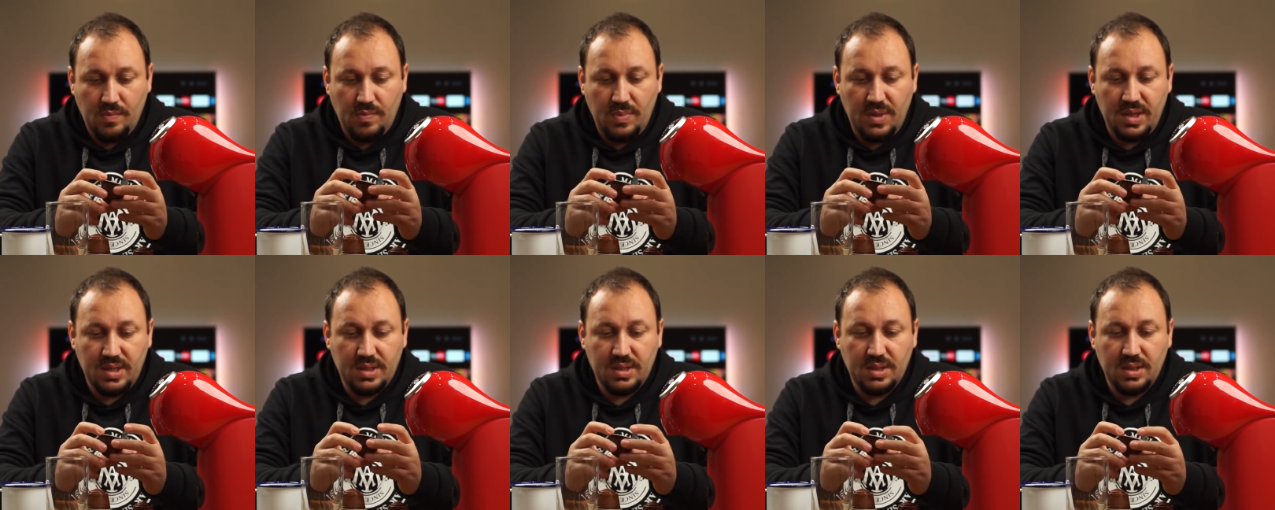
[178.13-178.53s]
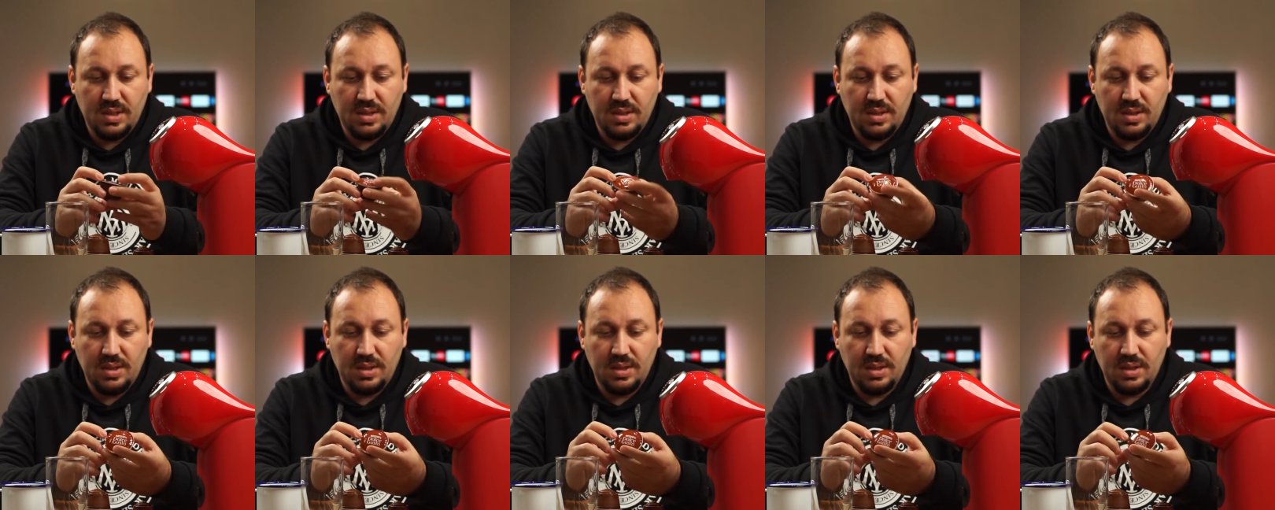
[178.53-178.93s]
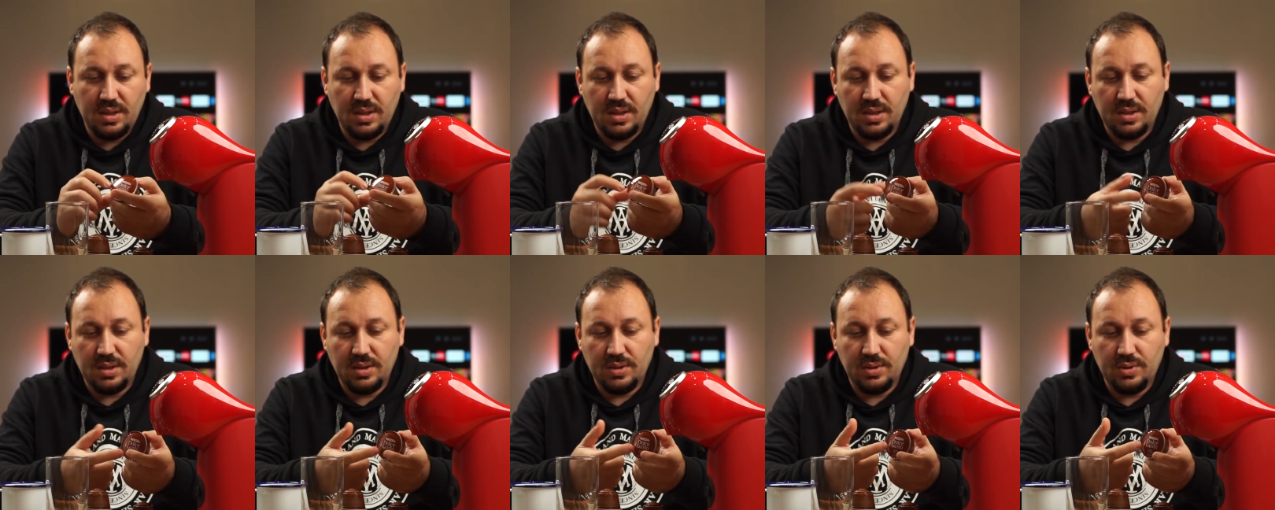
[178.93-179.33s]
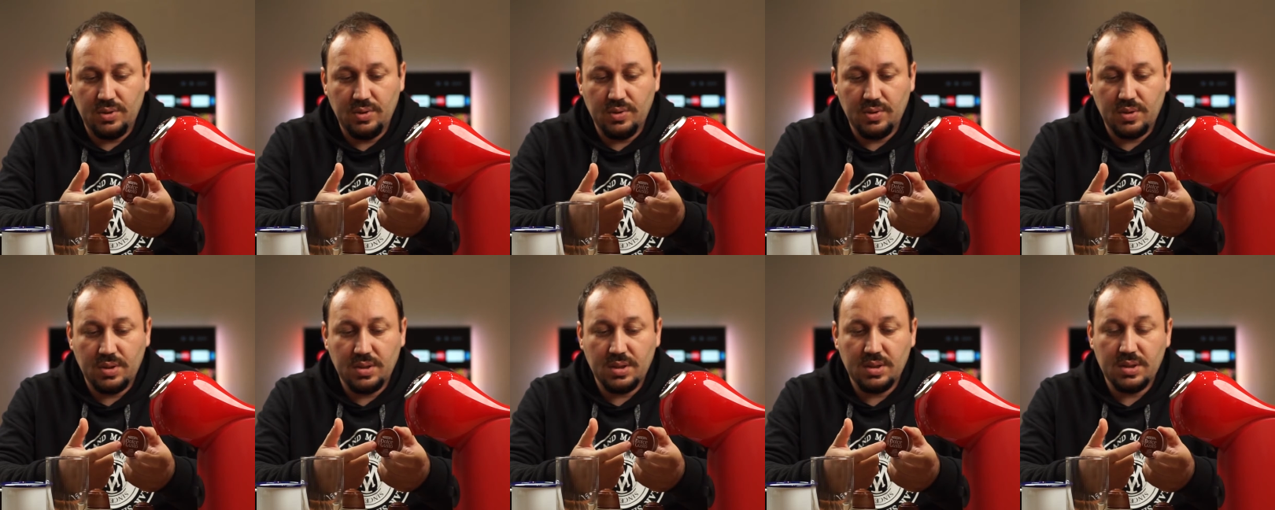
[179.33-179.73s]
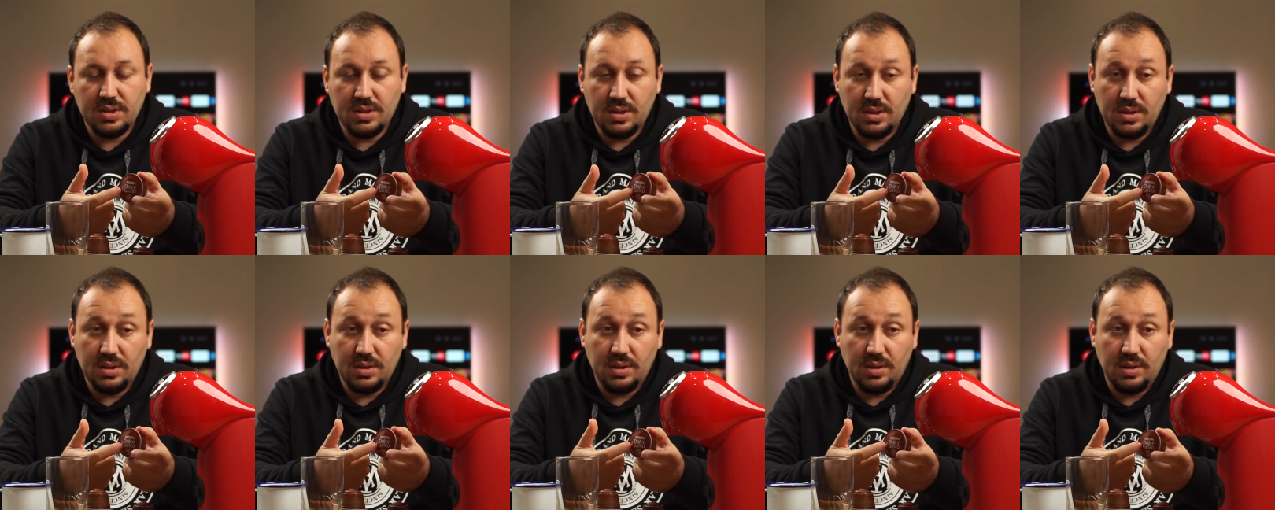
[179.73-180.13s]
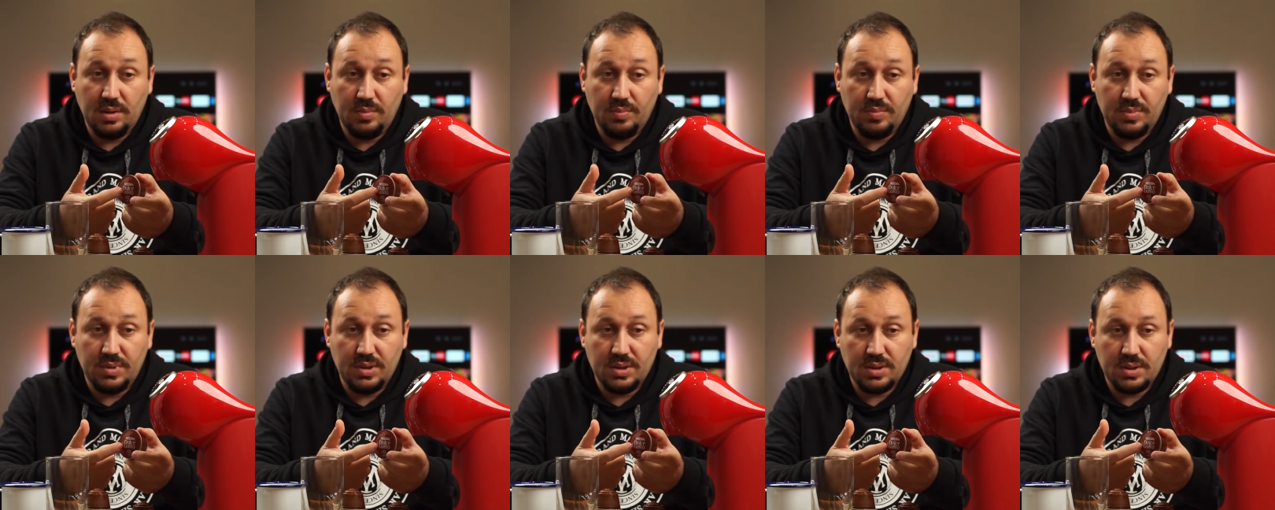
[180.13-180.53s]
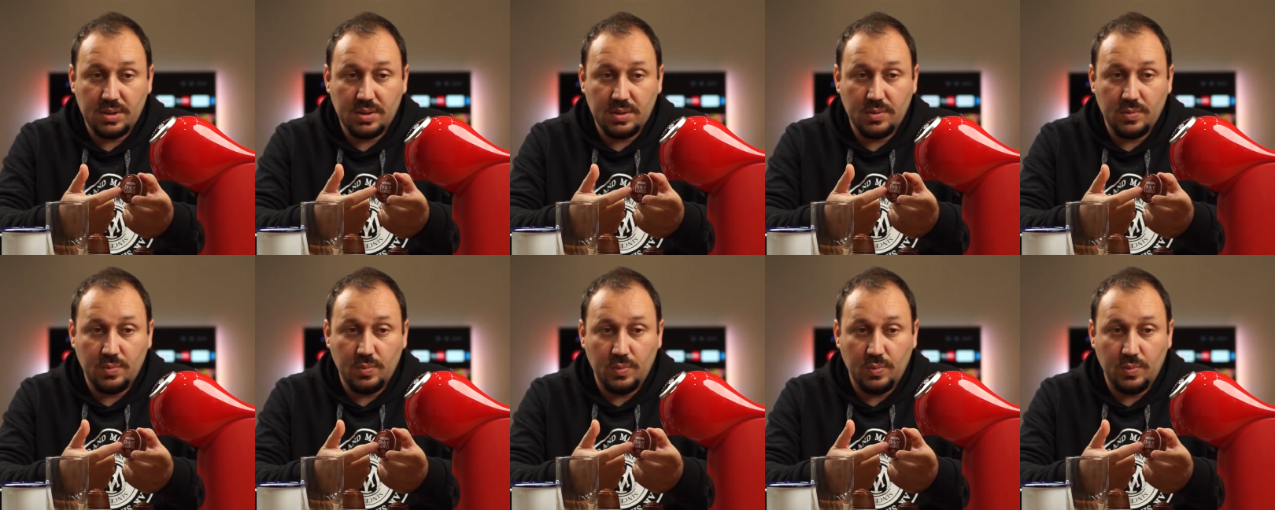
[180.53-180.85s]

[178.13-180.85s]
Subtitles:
Basically, you can see the numbers